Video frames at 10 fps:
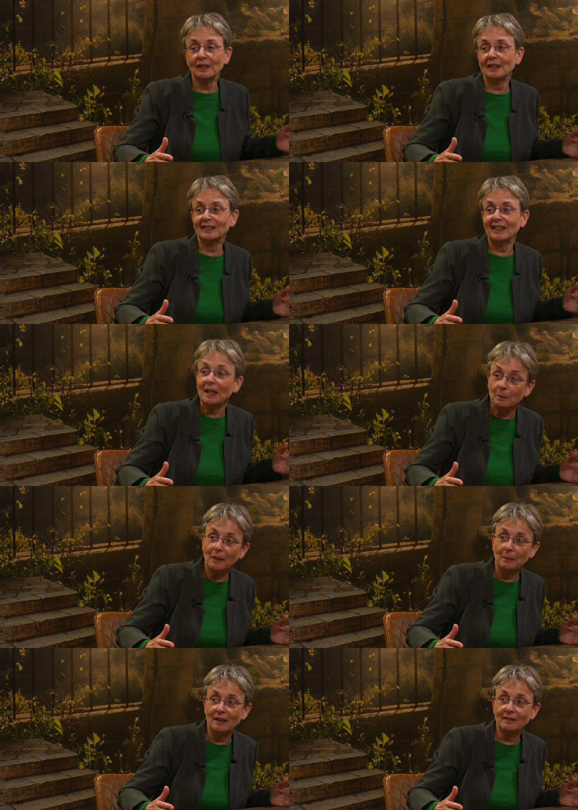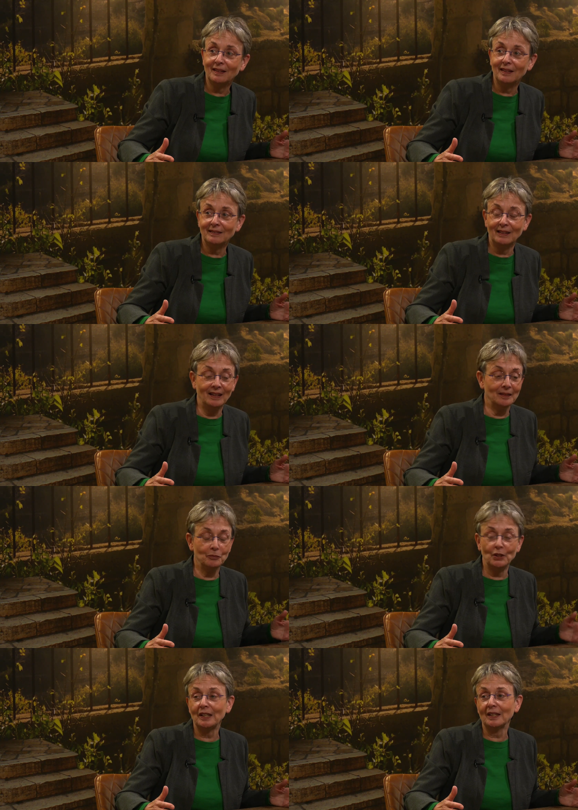it implemented and
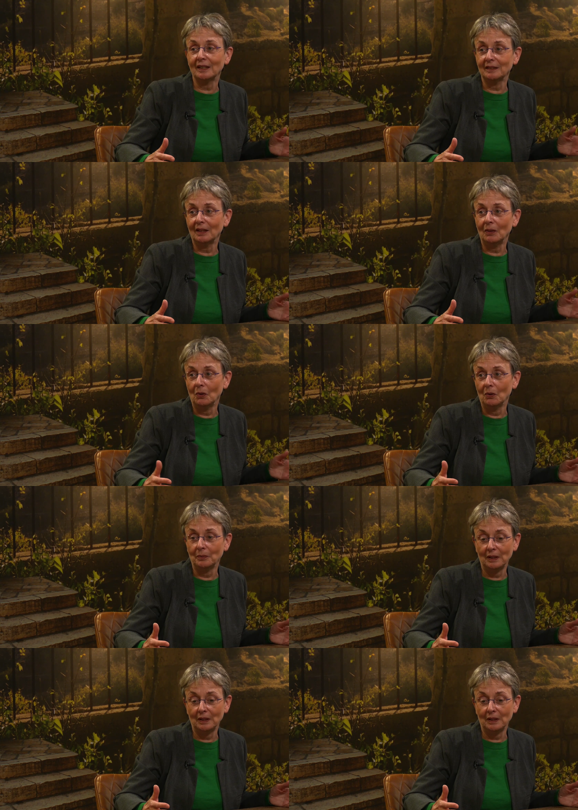bringing Hadar home.